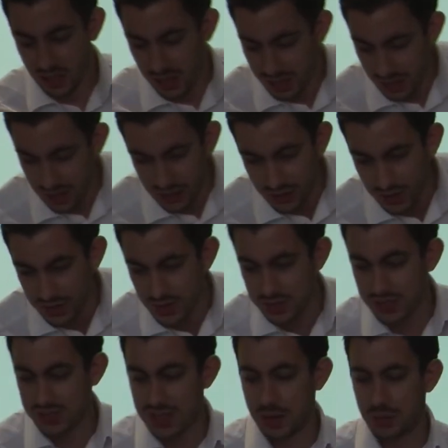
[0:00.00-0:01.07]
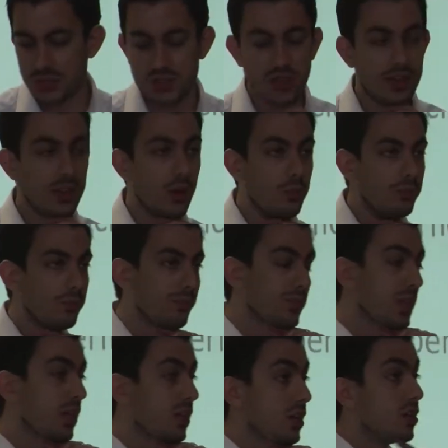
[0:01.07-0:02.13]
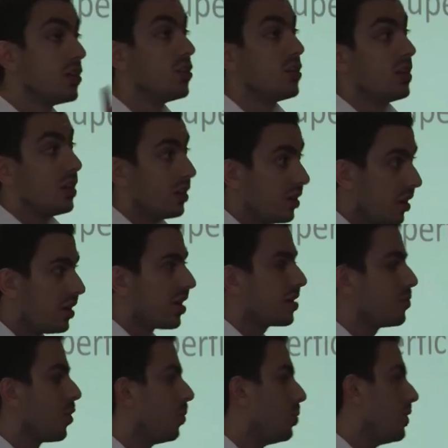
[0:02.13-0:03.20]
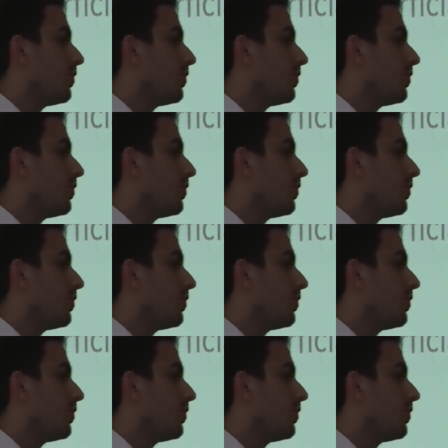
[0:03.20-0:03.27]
I don't even understand what's going on. Another problem